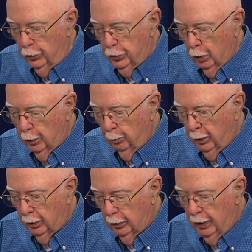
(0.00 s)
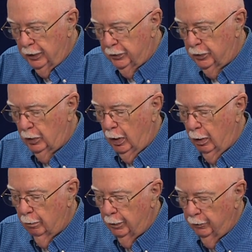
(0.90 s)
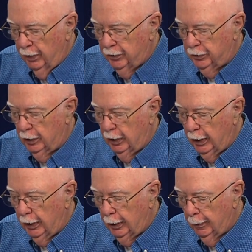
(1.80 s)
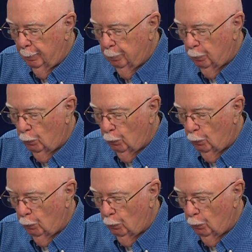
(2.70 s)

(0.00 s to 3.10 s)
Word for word: So the police are investigating